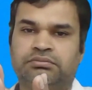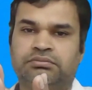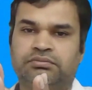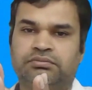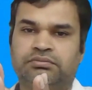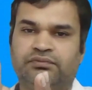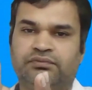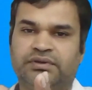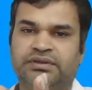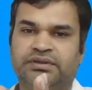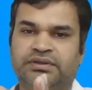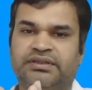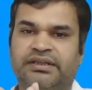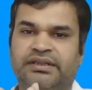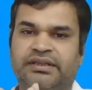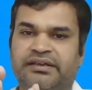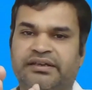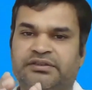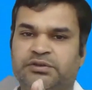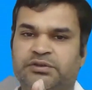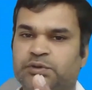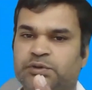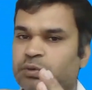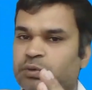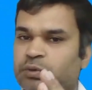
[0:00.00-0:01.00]
with
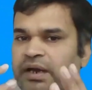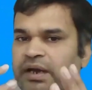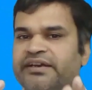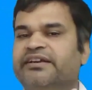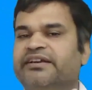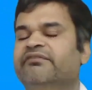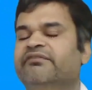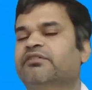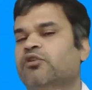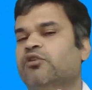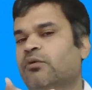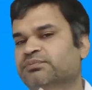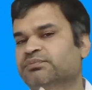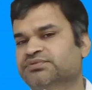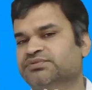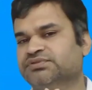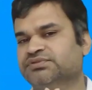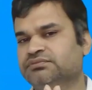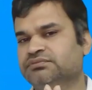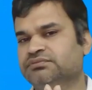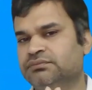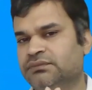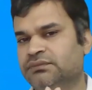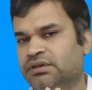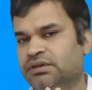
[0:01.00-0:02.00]
the UI driven
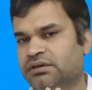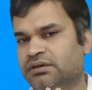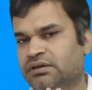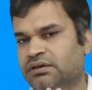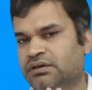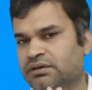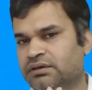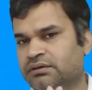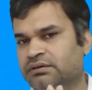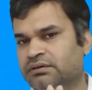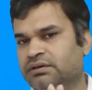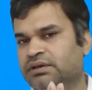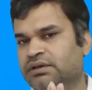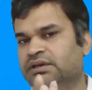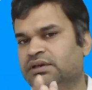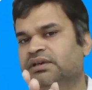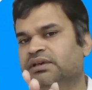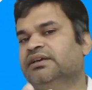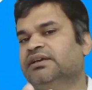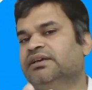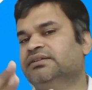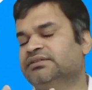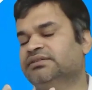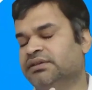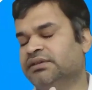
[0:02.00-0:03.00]
option
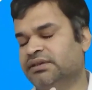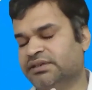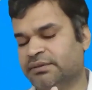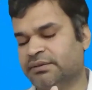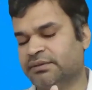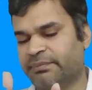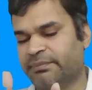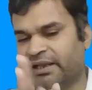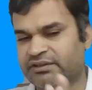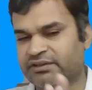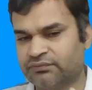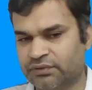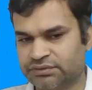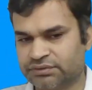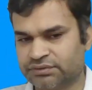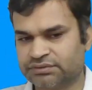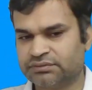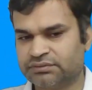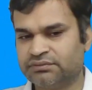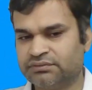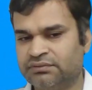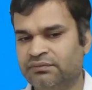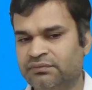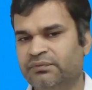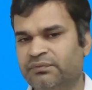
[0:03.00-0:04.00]
in the enterprise
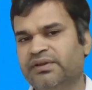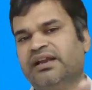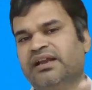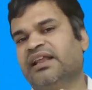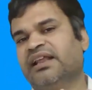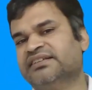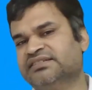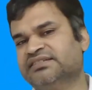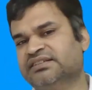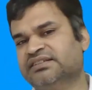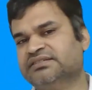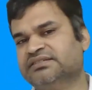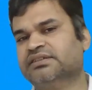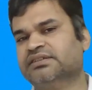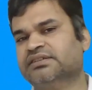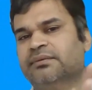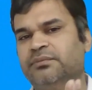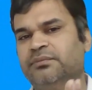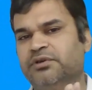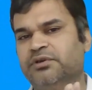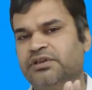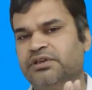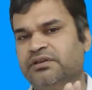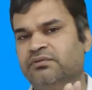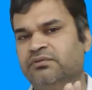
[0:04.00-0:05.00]
version. Whereas in the
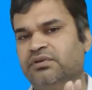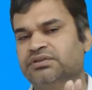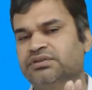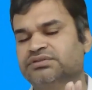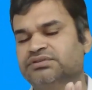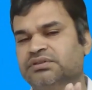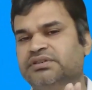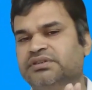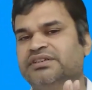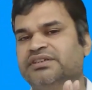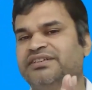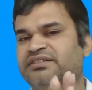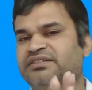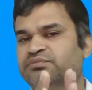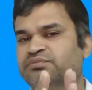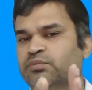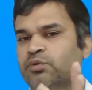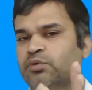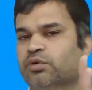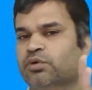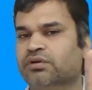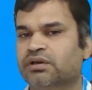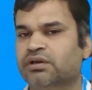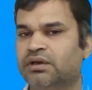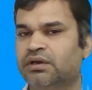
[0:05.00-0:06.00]
community version, it is
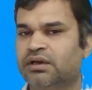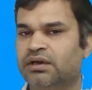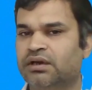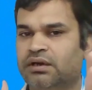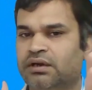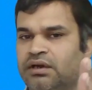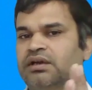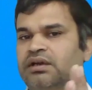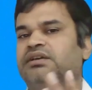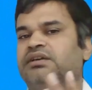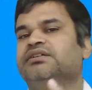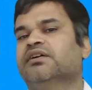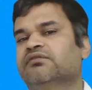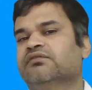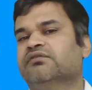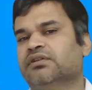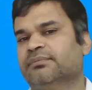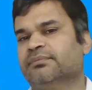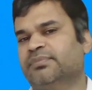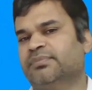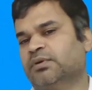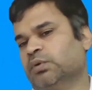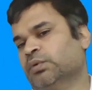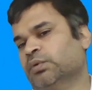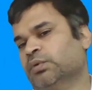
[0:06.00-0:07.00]
more
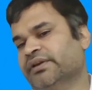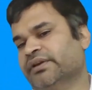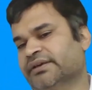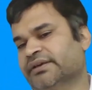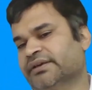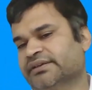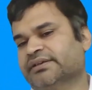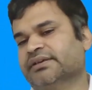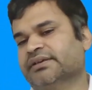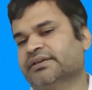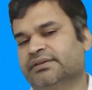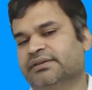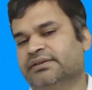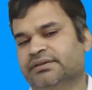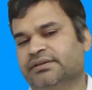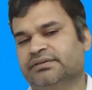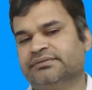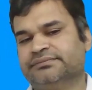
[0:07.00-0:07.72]
developer oriented.